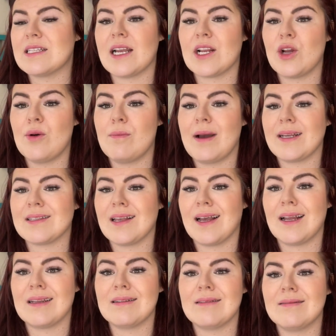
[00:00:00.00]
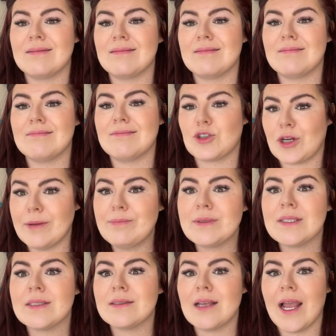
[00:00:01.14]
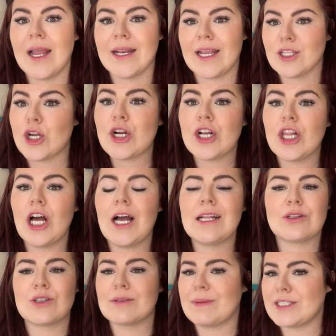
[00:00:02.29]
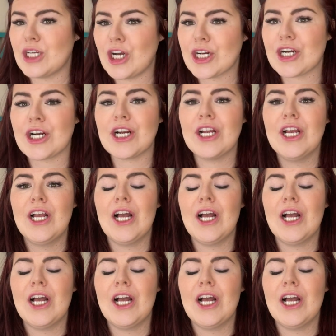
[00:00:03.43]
I know my son trips and gets hurt a lot, so does my daughter.